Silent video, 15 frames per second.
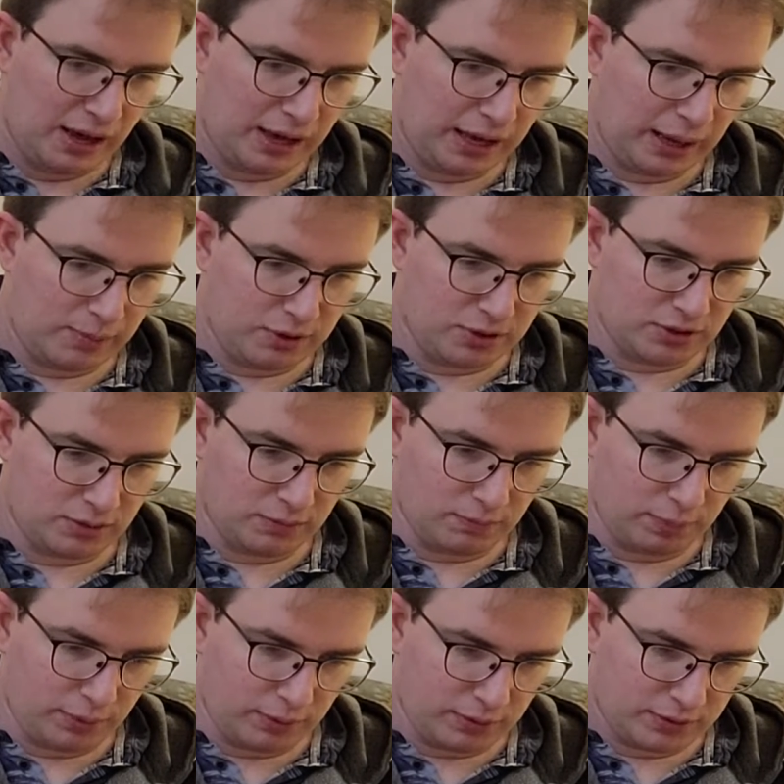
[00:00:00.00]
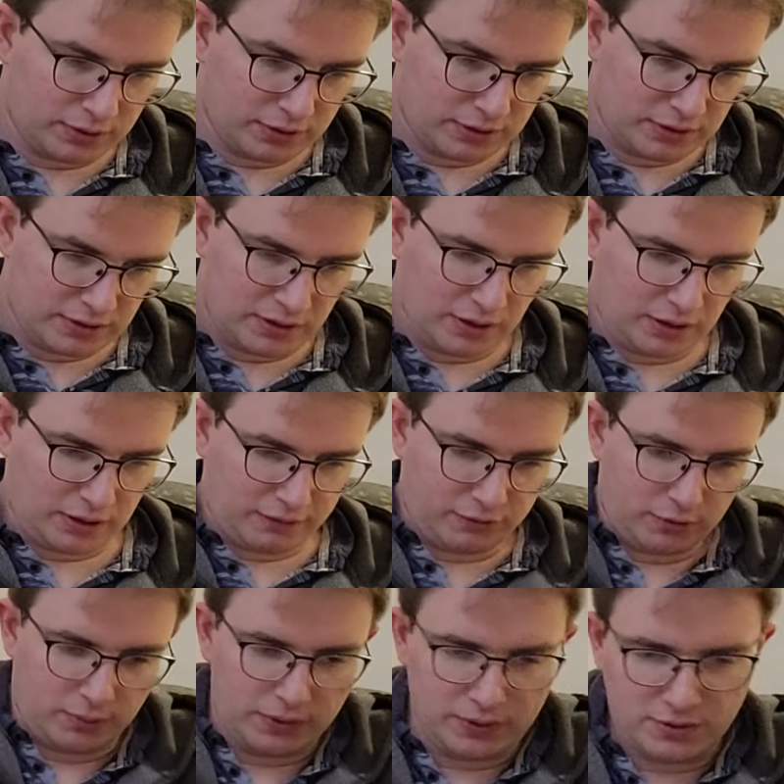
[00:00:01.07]
Amazon box
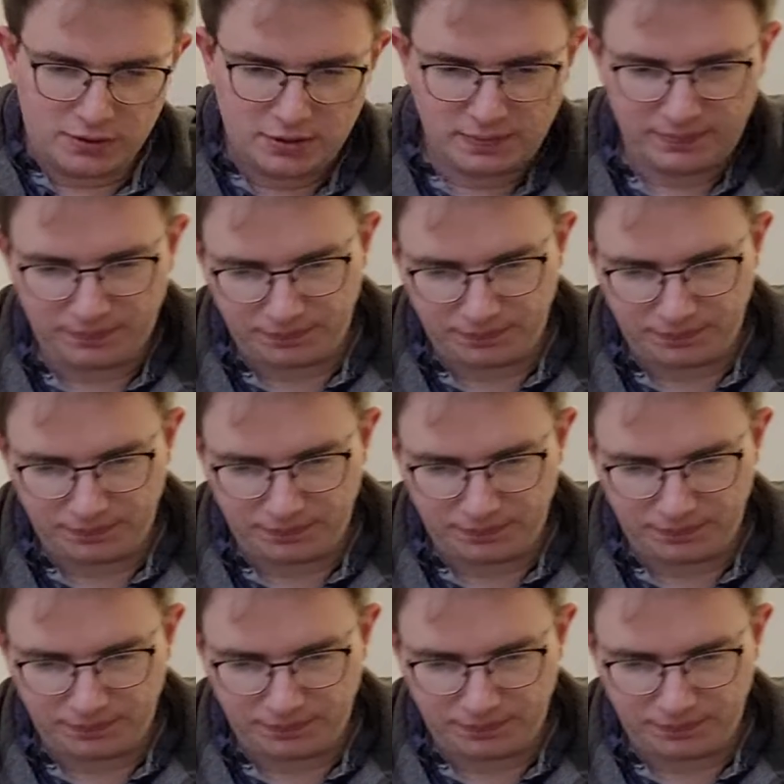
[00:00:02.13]
afterwards.